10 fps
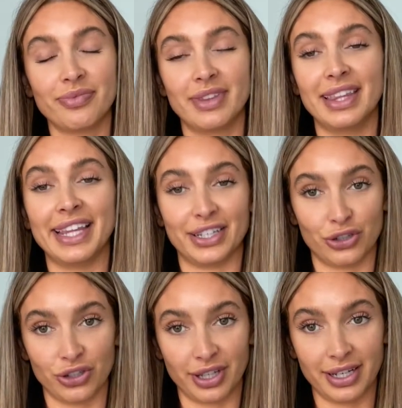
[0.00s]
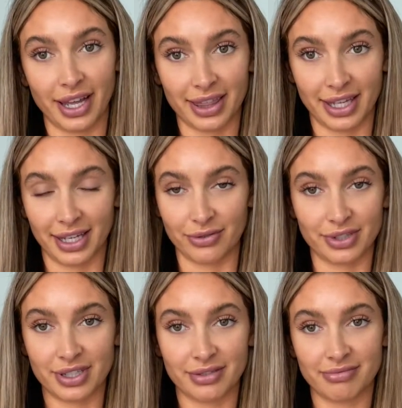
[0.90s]
literally nothing. It was
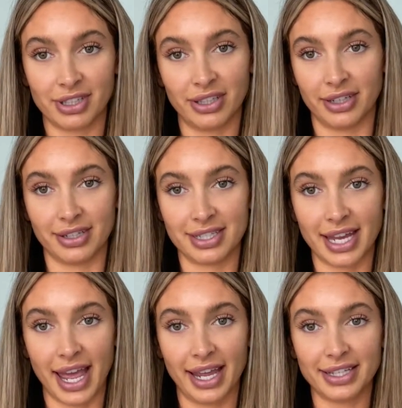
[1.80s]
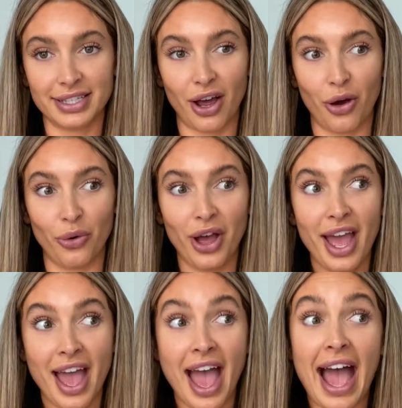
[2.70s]
clear as day. So
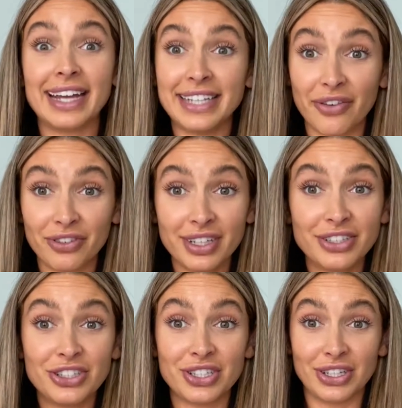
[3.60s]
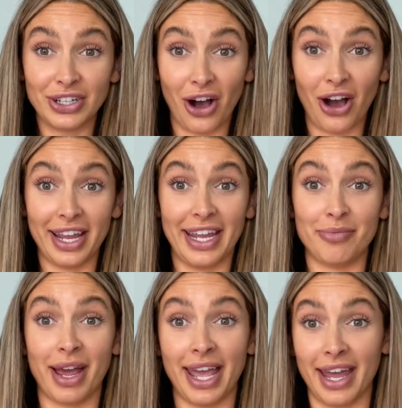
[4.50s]
I definitely just got in
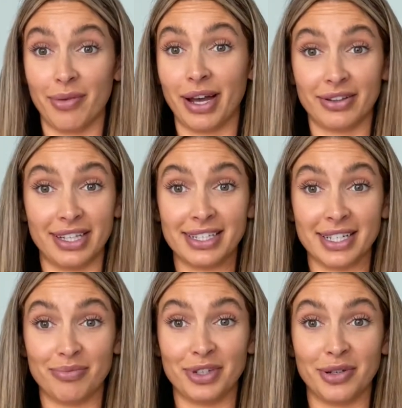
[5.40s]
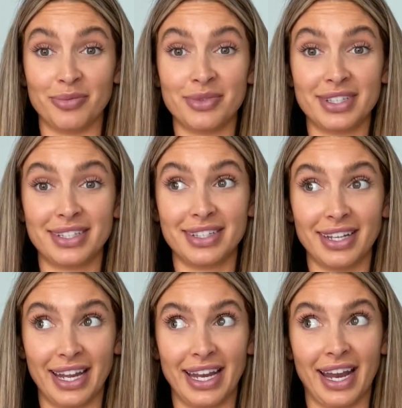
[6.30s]
my head about these symptoms,
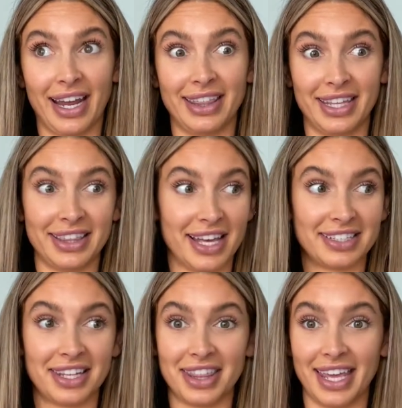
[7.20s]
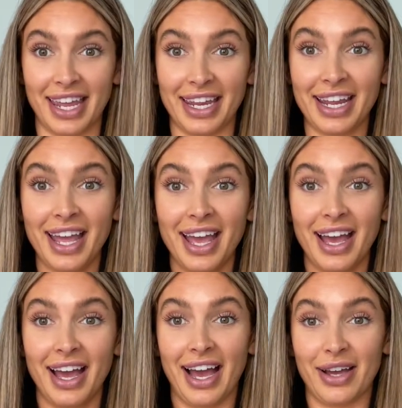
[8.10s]
and I think that's a thing.
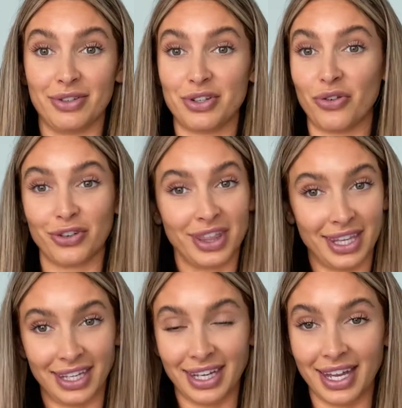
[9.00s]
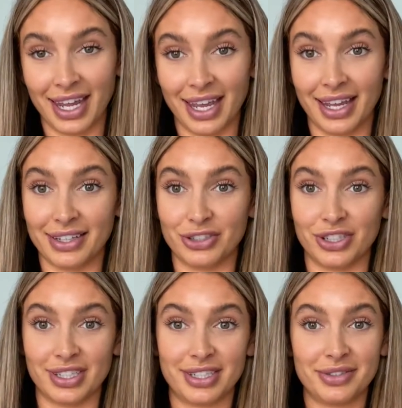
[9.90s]
I was overthinking it and
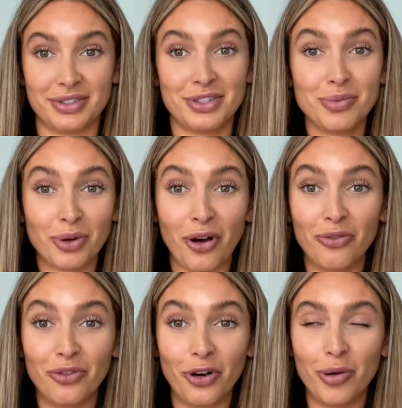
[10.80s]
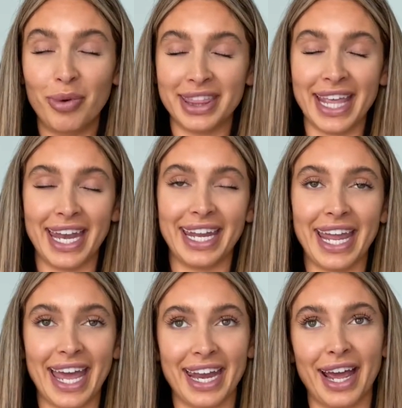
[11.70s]
just super hopeful, but then
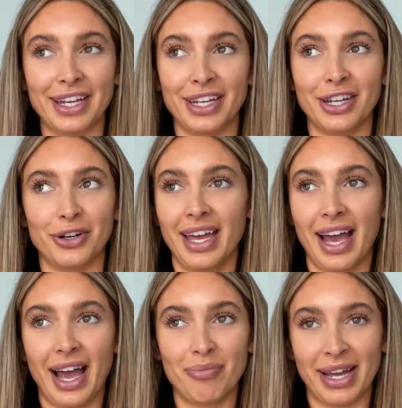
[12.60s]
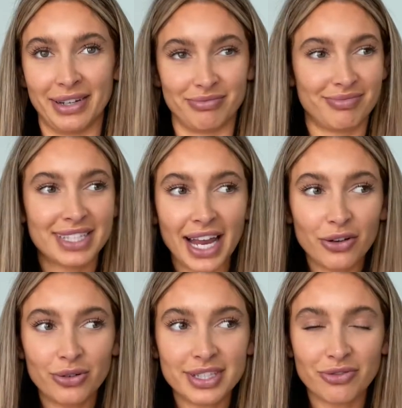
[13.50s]
again, I knew my
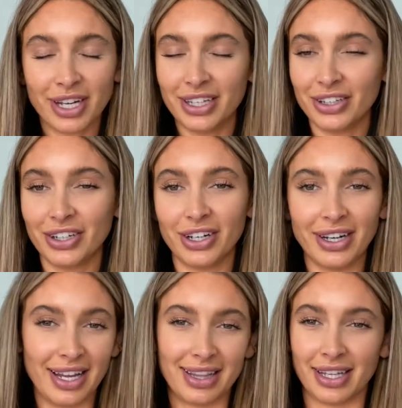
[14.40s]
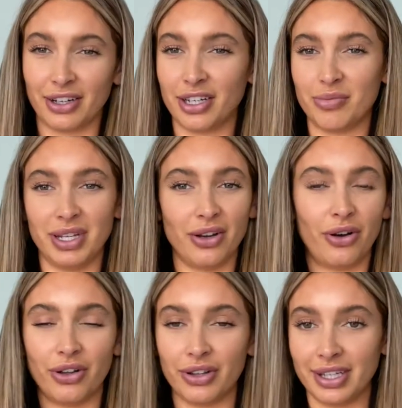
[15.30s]
cycle wasn't regular and there could be
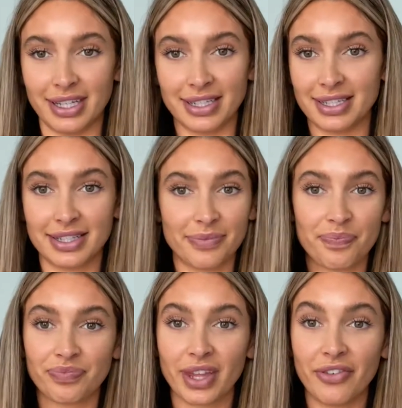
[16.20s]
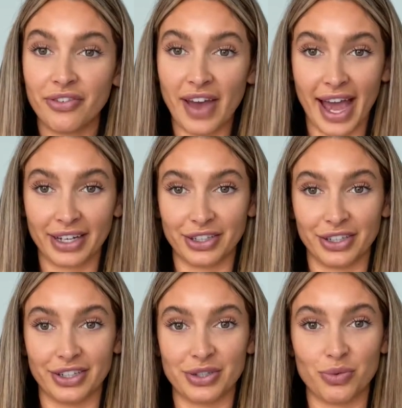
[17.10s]
all these
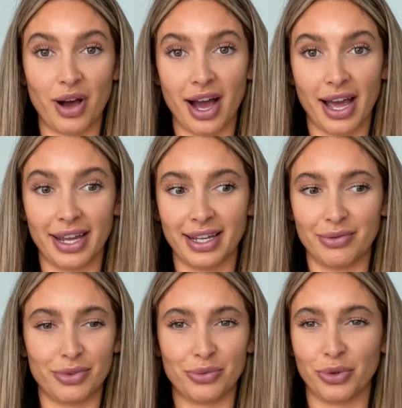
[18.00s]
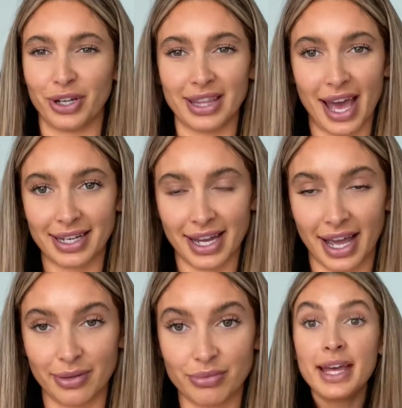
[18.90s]
factors why it wouldn't work that
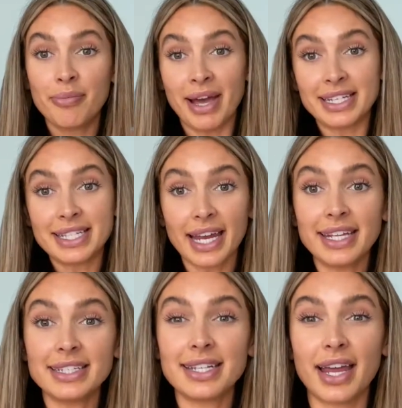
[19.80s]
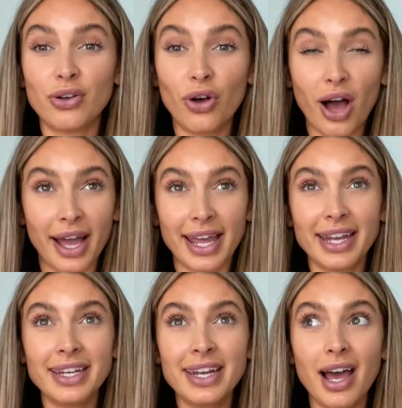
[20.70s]
time. My second cycle, I
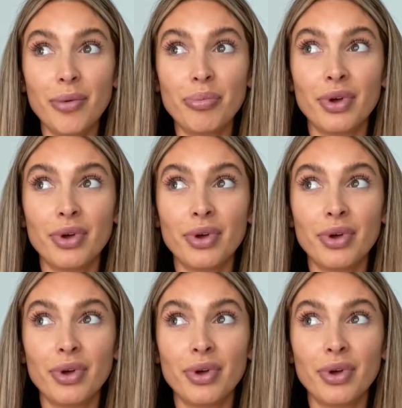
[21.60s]
ended up